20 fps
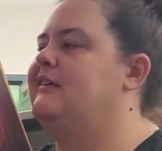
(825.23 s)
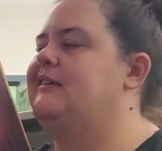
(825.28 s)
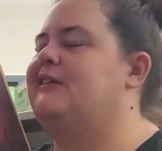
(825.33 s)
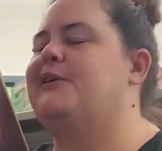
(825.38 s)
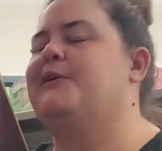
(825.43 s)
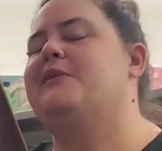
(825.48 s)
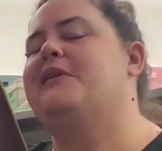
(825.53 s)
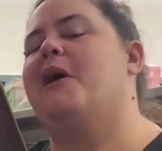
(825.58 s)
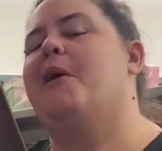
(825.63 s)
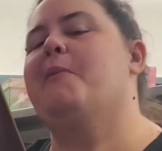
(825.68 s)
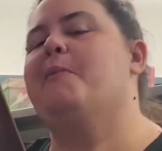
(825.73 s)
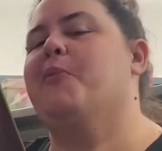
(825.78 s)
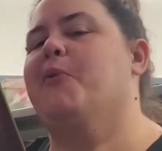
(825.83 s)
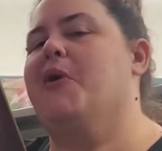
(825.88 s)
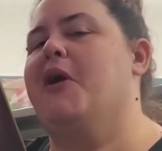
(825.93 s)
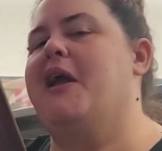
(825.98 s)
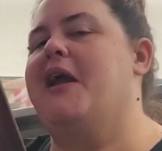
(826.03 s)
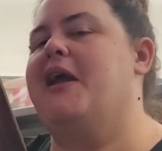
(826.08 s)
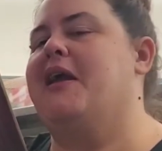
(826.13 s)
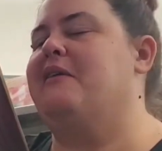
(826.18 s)
not
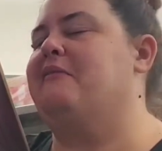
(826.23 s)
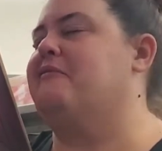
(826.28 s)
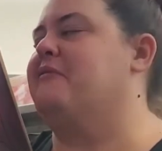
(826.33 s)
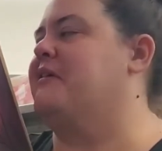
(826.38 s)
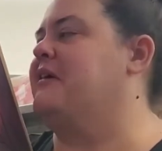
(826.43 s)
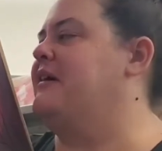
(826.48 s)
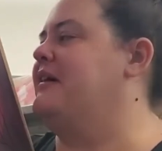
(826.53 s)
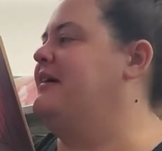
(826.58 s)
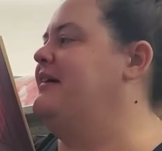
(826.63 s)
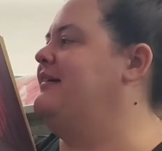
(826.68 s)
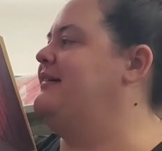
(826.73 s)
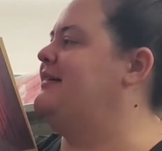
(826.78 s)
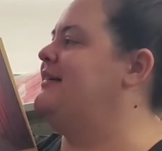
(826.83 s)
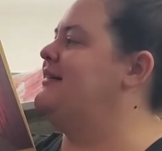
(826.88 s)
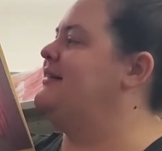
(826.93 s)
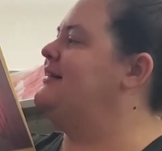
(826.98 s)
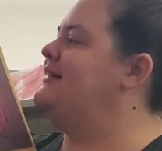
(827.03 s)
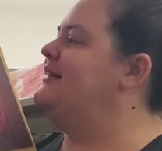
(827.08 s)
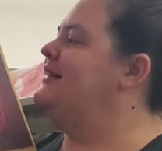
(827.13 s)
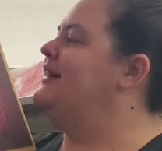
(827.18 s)
brave,
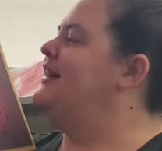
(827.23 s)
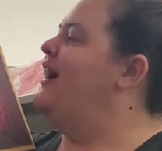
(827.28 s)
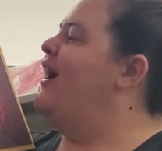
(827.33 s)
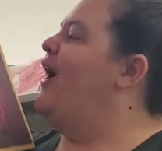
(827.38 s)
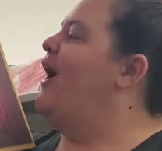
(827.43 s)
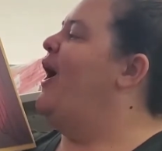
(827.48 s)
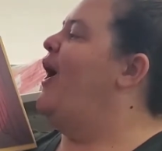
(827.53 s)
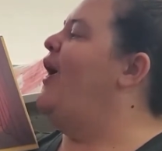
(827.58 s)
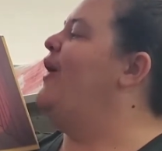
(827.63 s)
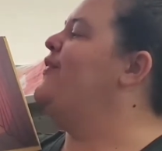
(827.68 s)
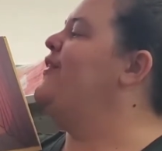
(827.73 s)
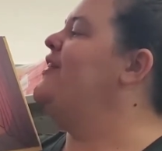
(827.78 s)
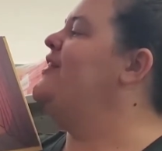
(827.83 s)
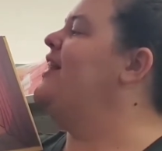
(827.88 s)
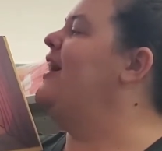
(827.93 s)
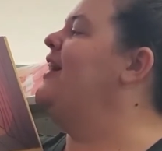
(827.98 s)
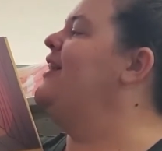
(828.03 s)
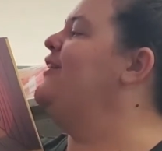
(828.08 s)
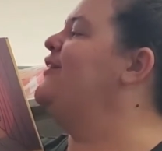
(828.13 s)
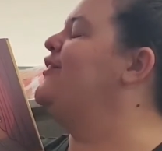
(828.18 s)
right? On the
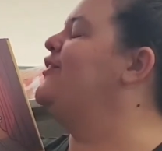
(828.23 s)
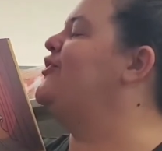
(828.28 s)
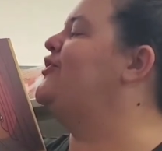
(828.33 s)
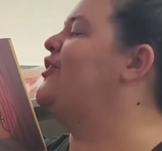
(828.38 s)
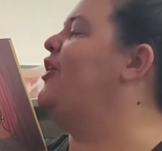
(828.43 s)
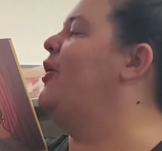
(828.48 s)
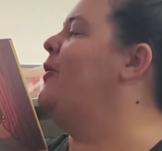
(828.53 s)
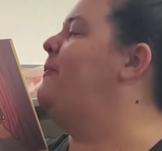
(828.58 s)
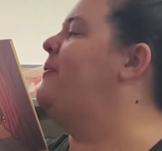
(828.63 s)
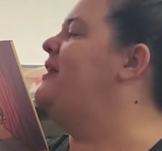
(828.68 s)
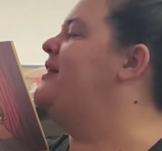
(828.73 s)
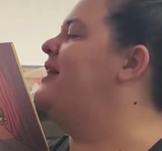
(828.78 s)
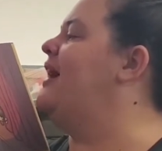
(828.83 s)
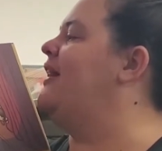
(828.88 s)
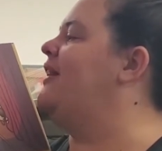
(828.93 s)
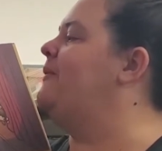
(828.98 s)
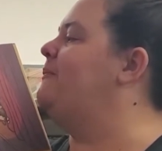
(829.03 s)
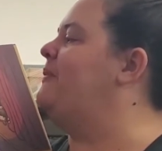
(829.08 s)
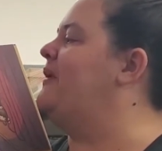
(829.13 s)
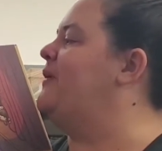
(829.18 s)
night of the show,
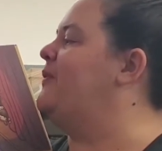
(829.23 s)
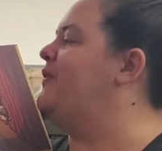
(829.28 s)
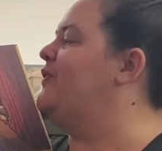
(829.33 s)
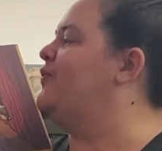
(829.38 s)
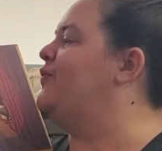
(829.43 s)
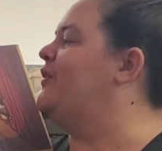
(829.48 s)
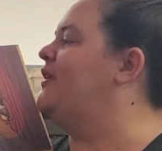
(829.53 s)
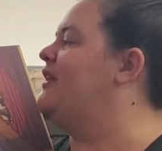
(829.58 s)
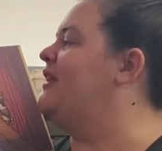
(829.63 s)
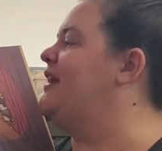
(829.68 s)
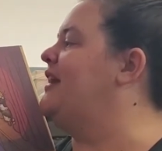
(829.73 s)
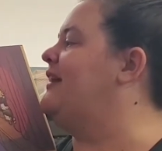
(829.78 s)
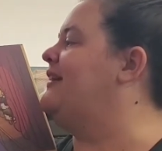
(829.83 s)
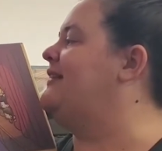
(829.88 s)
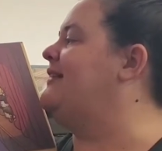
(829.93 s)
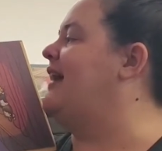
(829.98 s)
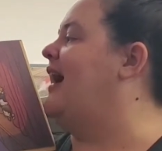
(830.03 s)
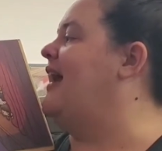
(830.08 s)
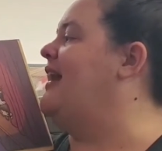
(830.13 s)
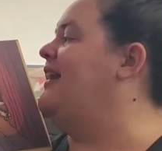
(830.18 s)
Penelope was really
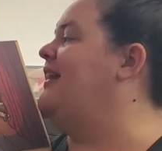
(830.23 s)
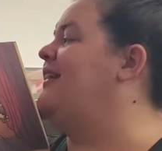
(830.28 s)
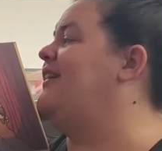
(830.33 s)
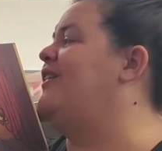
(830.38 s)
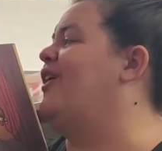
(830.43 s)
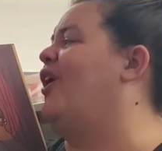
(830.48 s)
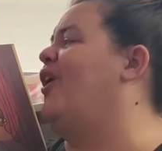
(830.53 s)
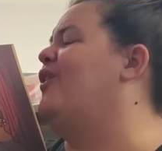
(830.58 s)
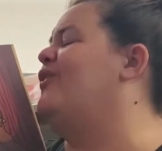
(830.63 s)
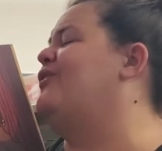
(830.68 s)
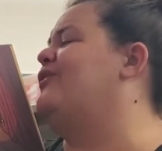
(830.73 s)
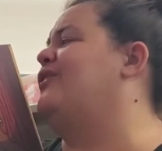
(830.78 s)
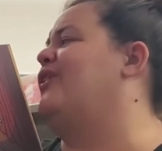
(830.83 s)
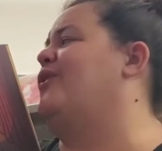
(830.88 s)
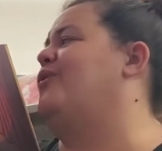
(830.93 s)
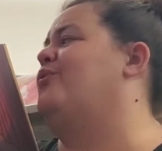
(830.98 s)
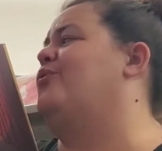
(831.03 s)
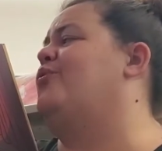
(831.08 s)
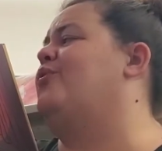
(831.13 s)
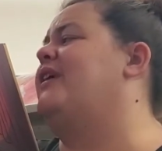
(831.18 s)
excited and
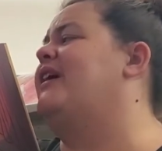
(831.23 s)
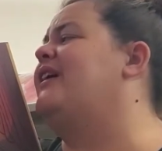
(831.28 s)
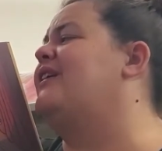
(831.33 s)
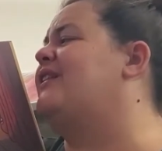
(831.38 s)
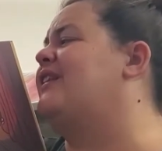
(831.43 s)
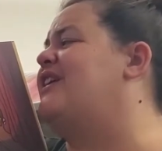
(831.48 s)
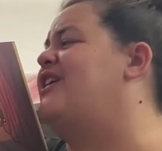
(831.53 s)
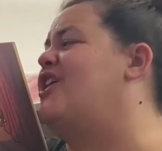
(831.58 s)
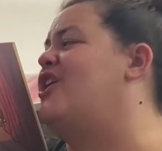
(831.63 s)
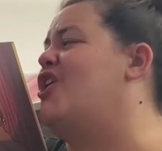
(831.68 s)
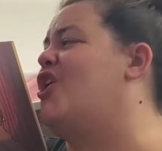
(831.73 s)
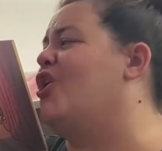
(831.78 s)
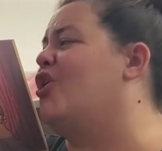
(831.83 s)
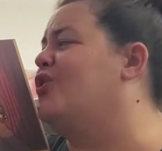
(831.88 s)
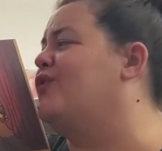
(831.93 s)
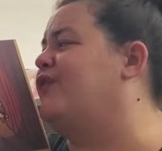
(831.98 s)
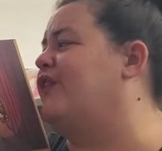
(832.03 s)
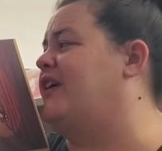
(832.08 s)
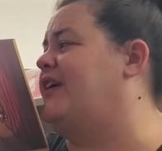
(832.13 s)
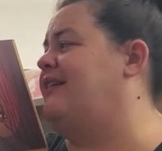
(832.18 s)
also really
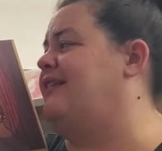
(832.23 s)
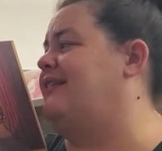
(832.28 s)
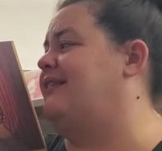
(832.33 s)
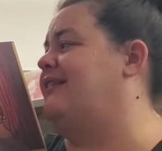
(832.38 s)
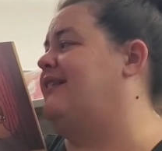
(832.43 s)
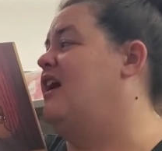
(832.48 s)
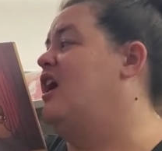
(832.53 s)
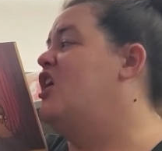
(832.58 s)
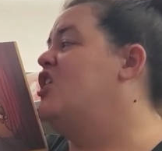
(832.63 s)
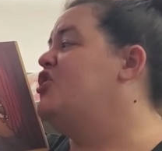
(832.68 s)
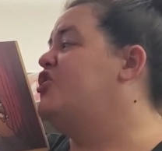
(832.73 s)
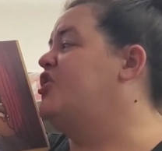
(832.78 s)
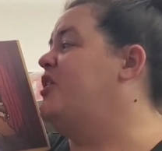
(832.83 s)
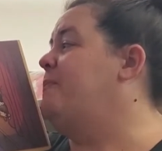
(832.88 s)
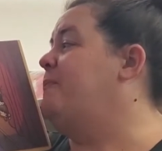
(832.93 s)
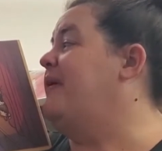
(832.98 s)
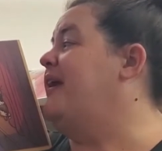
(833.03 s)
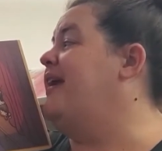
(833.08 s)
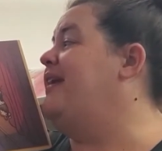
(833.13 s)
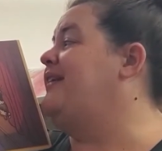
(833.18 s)
nervous. She
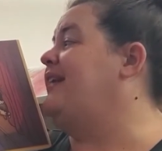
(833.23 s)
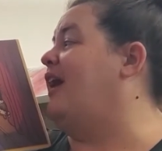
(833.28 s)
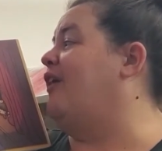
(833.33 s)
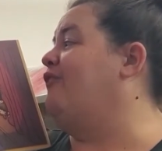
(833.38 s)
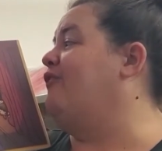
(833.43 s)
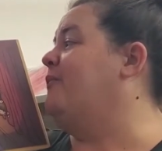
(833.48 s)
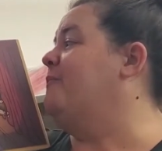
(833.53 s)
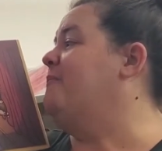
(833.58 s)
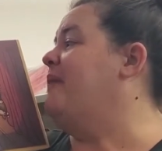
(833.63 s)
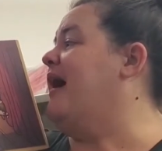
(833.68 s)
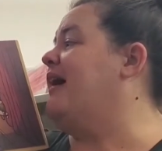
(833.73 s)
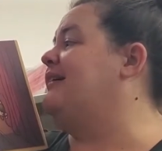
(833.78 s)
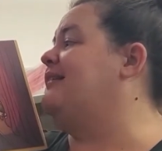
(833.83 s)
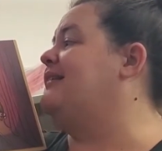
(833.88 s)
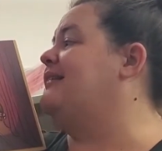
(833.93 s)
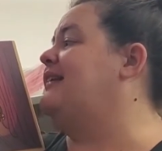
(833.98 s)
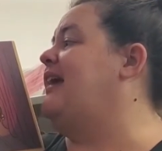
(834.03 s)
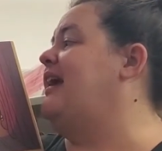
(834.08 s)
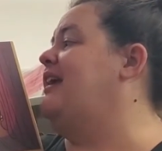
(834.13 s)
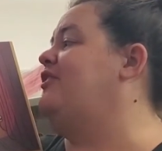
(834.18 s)
peeked out from
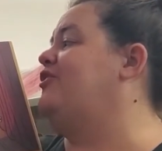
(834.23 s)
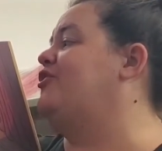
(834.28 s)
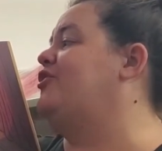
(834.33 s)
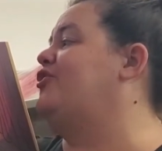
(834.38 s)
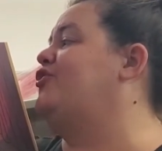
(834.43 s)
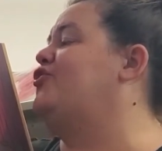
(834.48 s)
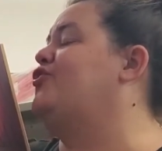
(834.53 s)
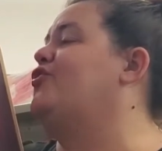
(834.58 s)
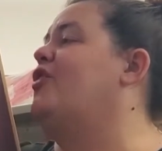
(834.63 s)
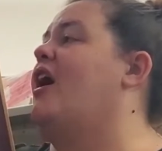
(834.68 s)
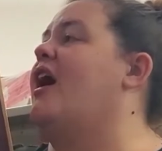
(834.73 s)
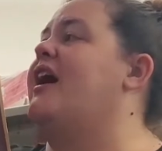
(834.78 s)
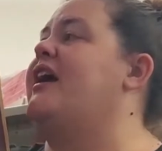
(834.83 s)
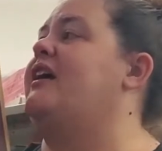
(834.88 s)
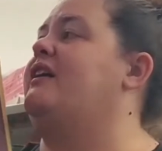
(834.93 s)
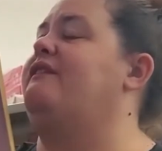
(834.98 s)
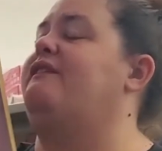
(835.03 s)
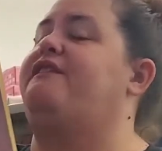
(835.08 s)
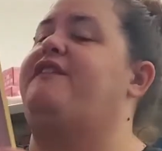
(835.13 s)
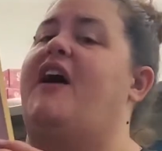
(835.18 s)
backstage to try
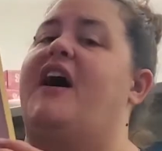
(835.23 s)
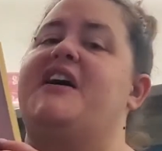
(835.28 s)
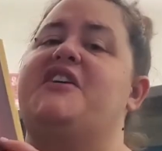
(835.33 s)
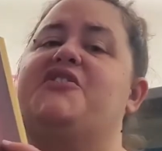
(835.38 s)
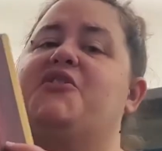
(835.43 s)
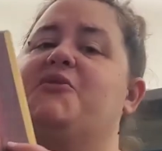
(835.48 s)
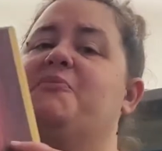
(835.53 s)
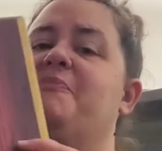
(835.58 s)
and find her